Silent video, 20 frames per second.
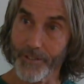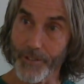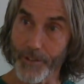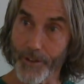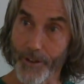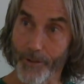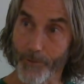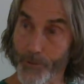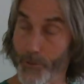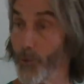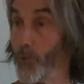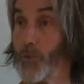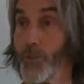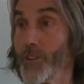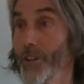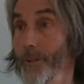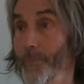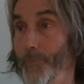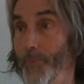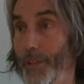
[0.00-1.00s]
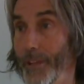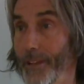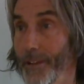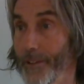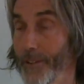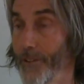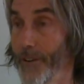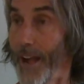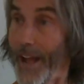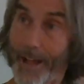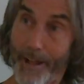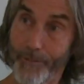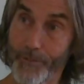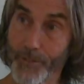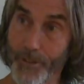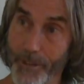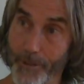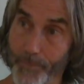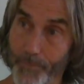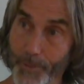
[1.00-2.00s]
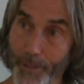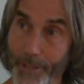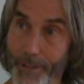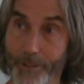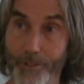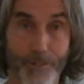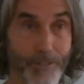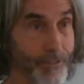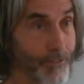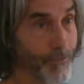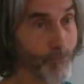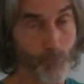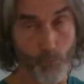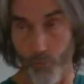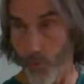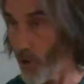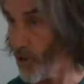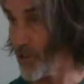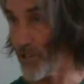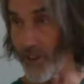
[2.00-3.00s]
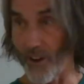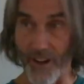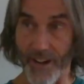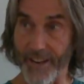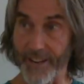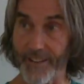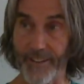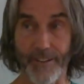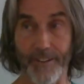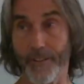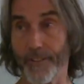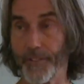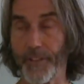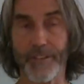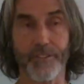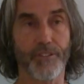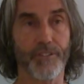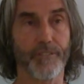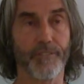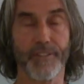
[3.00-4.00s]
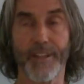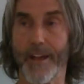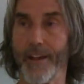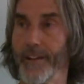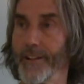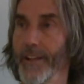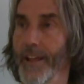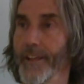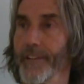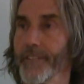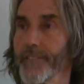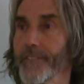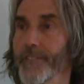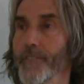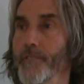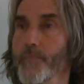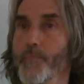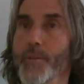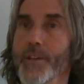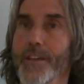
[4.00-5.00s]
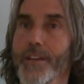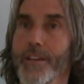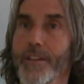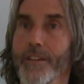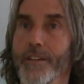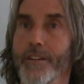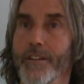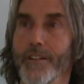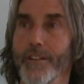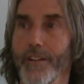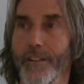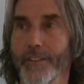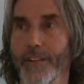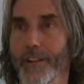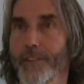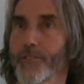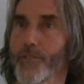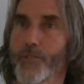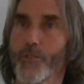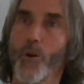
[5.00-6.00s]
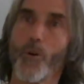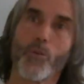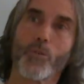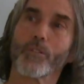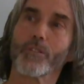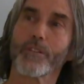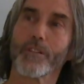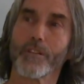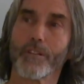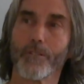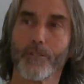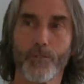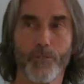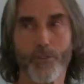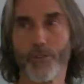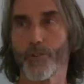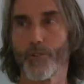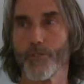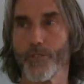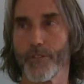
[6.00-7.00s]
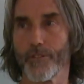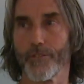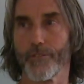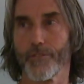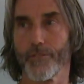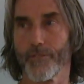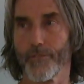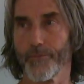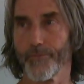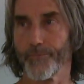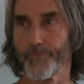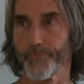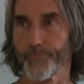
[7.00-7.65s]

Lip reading: do something or have something or work on it, or that. And to me, that's totally ludicrous.